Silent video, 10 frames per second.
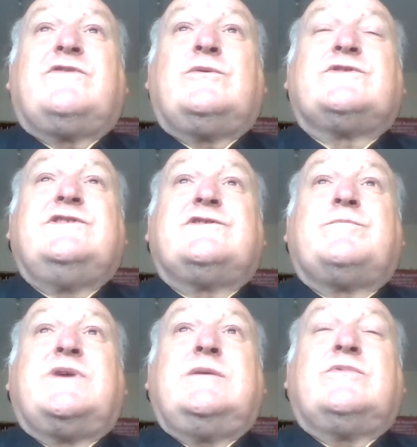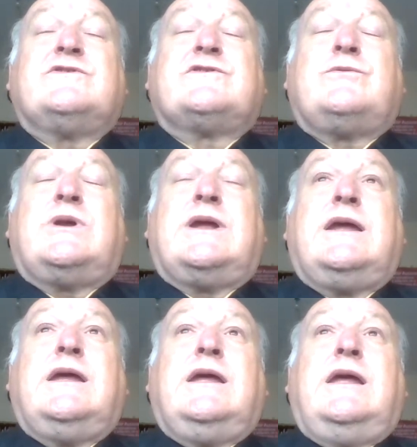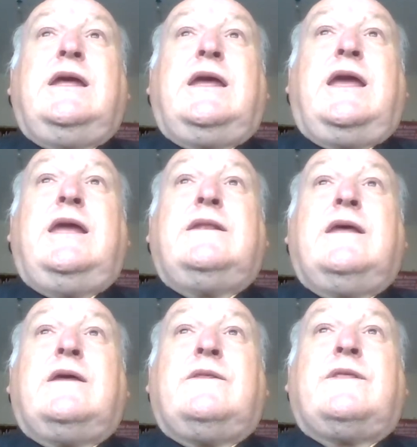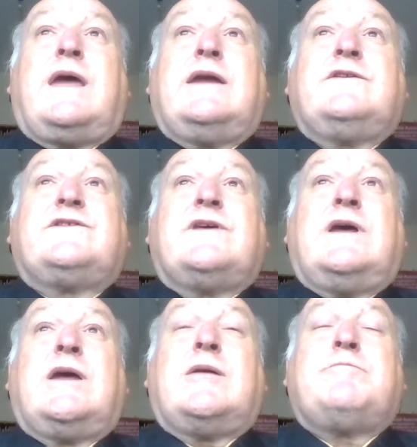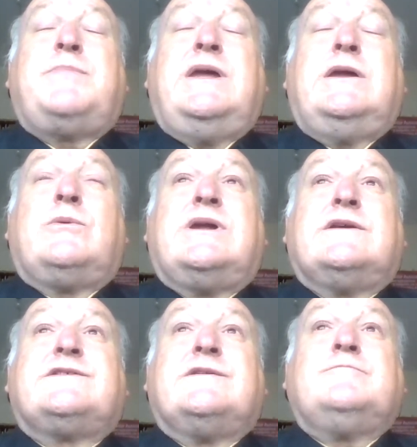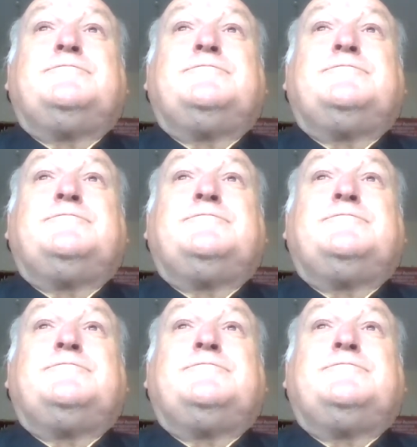forces of People's Korea in that period.